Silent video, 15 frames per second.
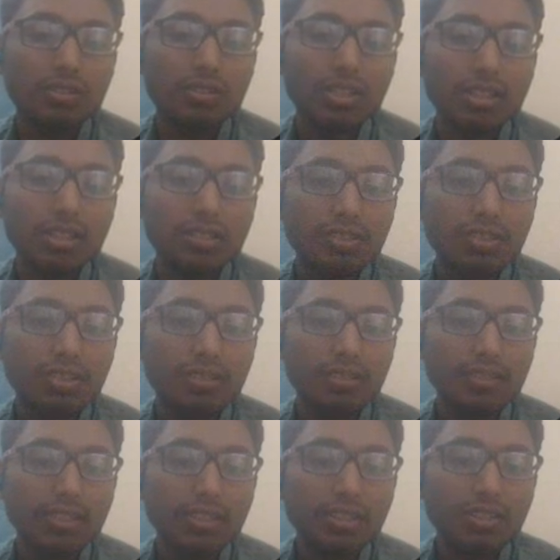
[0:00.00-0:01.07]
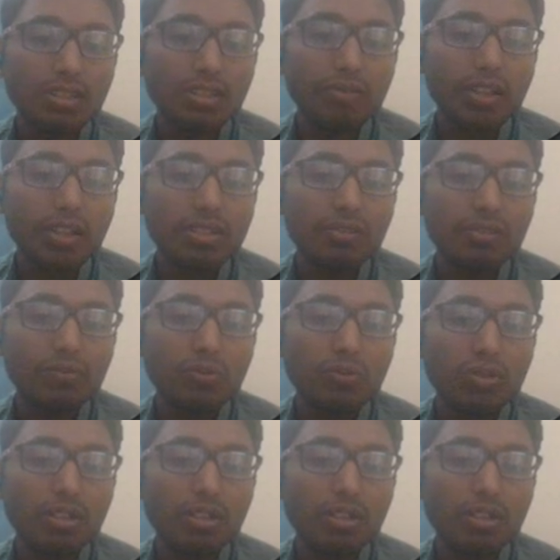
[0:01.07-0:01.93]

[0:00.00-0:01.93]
like see device info,